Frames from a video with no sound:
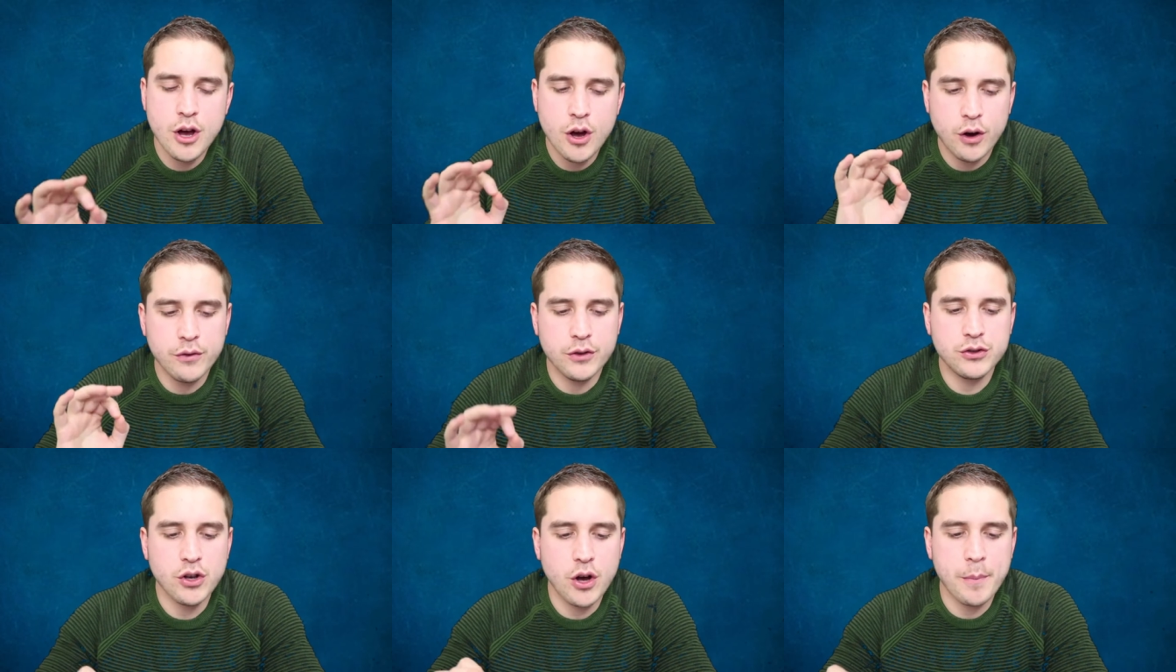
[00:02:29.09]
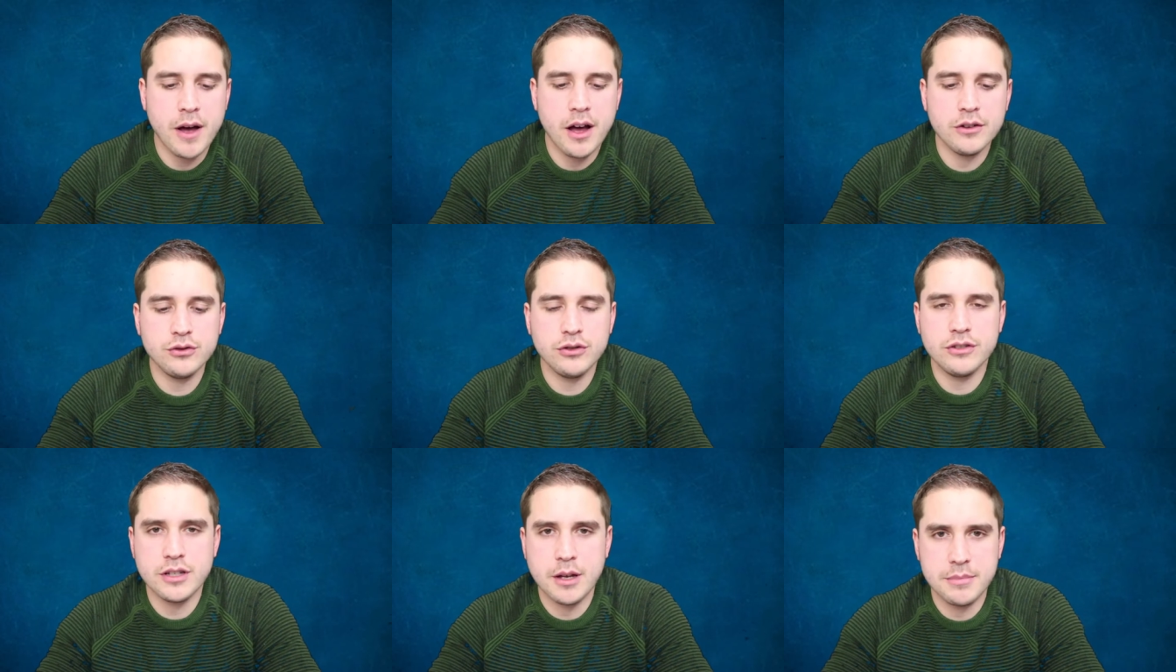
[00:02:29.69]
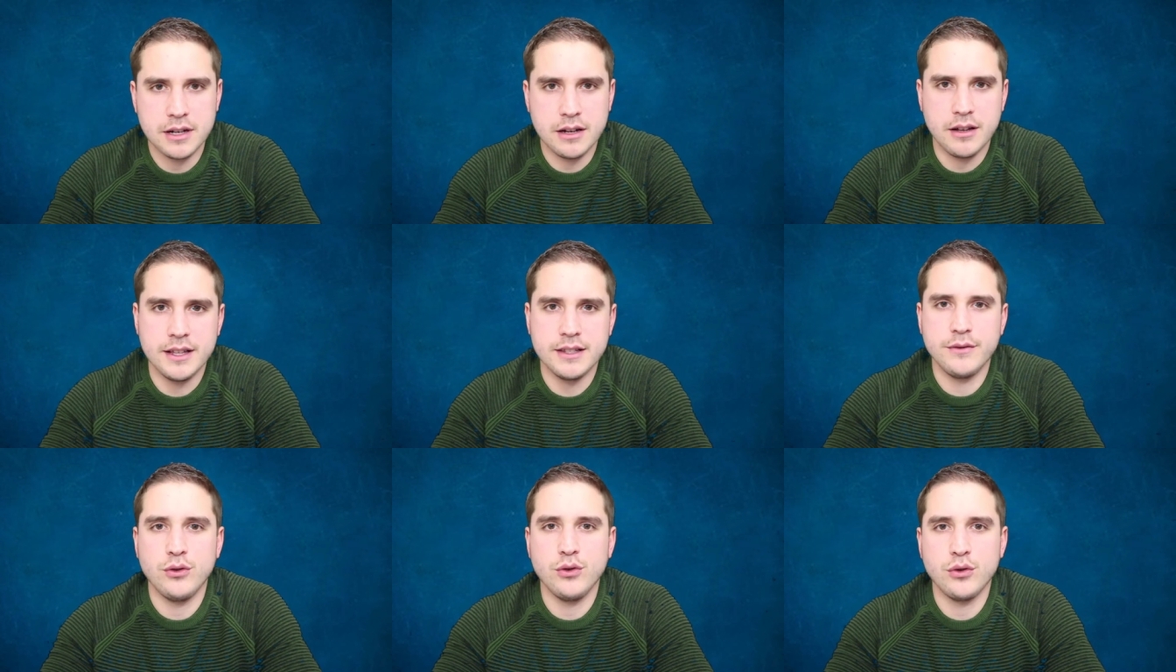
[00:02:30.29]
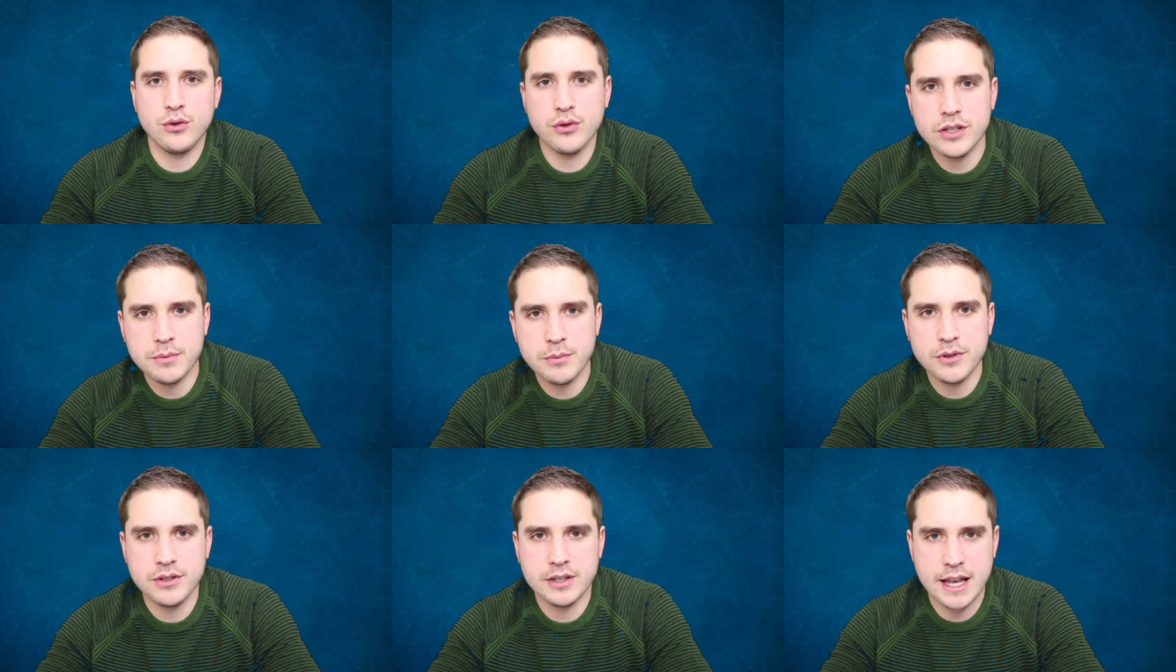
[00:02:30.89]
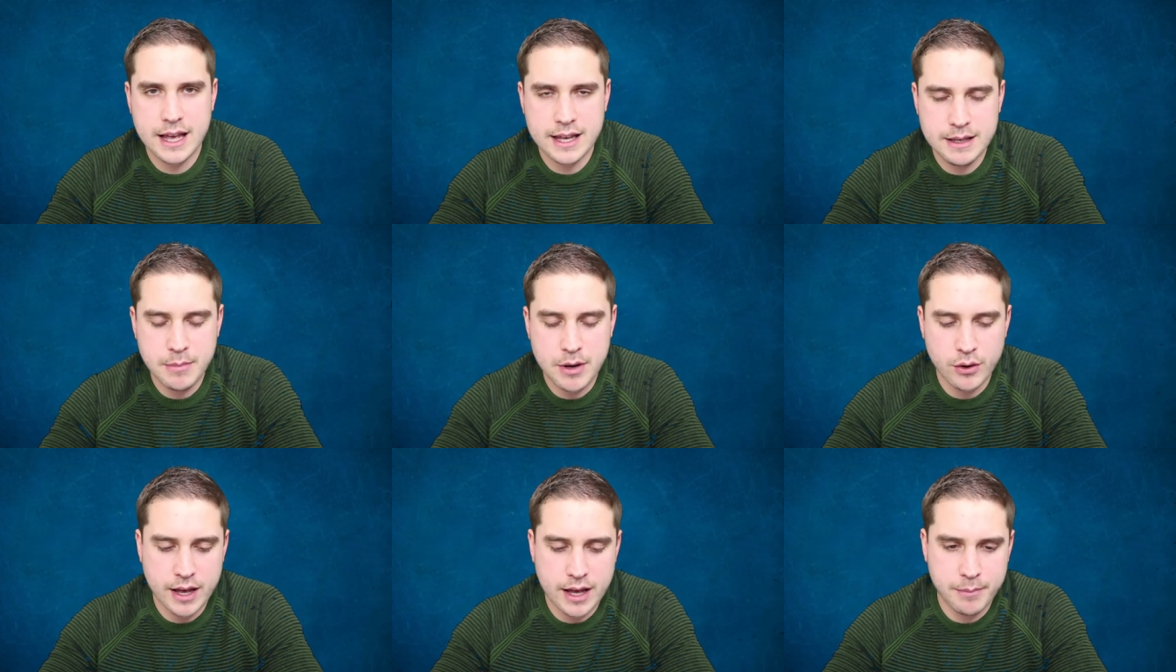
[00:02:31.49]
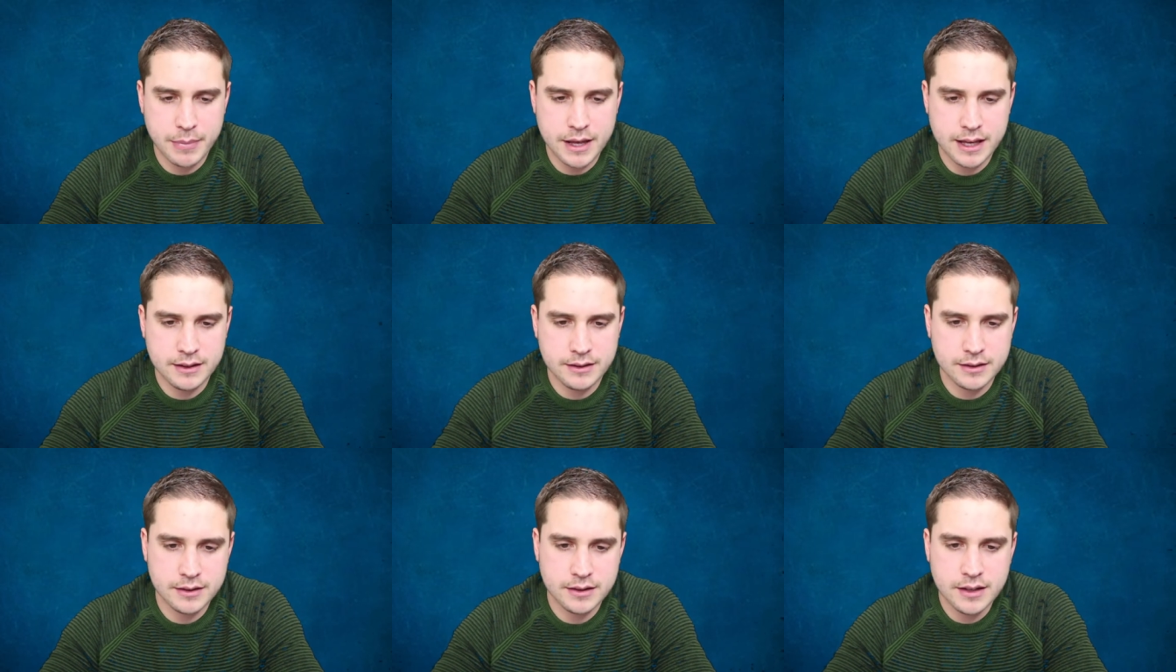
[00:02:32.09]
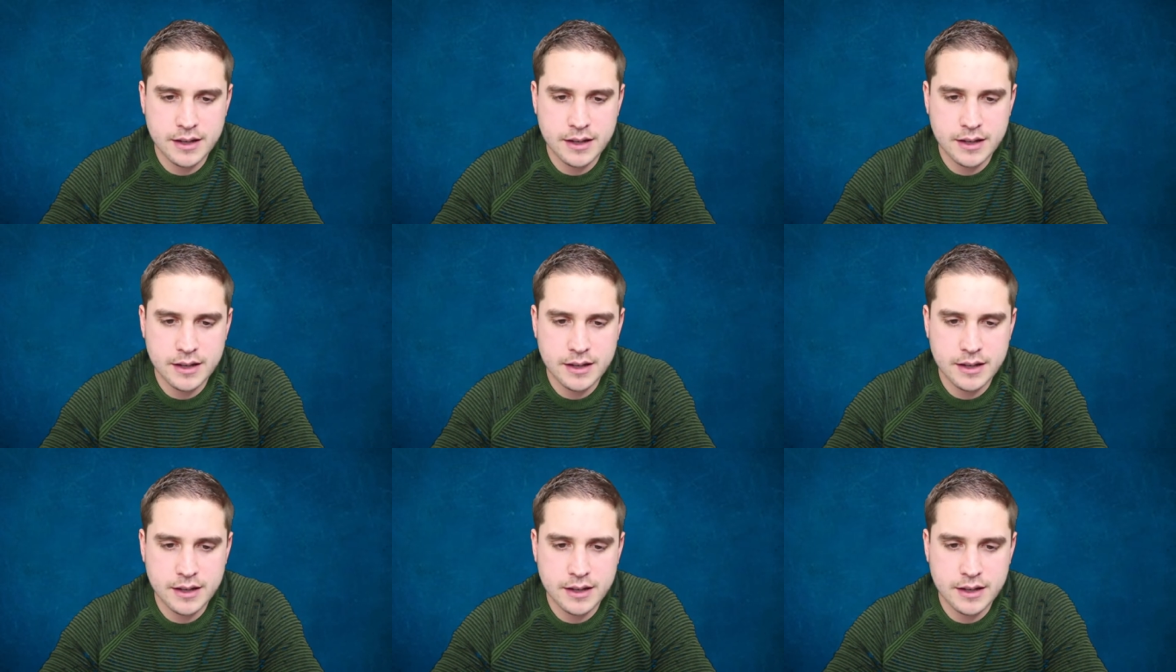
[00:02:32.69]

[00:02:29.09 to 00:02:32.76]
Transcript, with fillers: of the top 100 subject lines for your Christmas email campaigns.